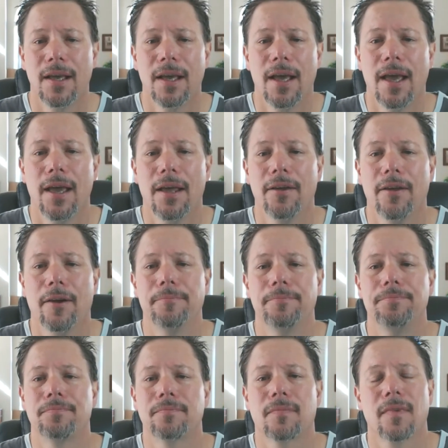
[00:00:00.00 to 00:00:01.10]
And um,
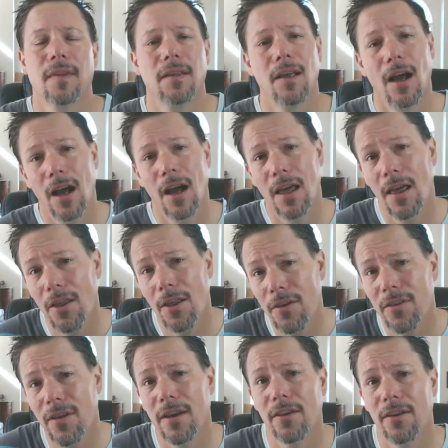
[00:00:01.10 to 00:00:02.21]
the other
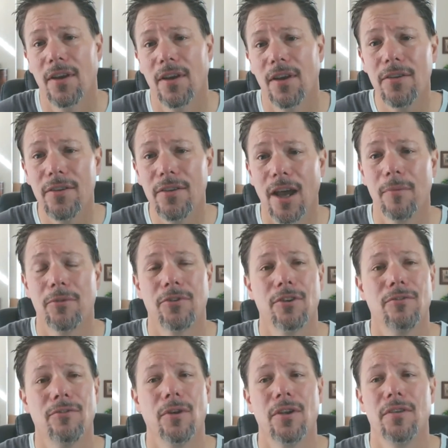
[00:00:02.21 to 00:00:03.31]
thing is, other times to
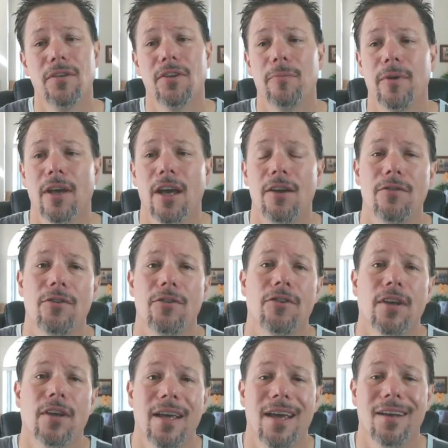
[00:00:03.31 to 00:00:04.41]
avoid these behaviors
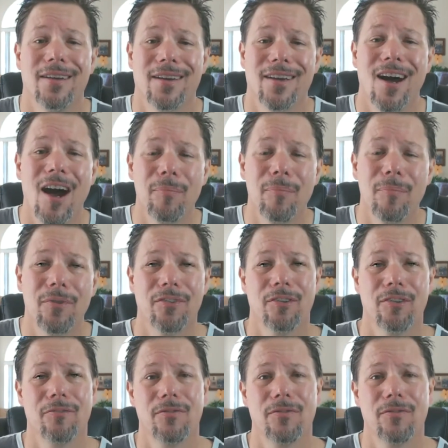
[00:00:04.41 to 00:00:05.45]
and to compensate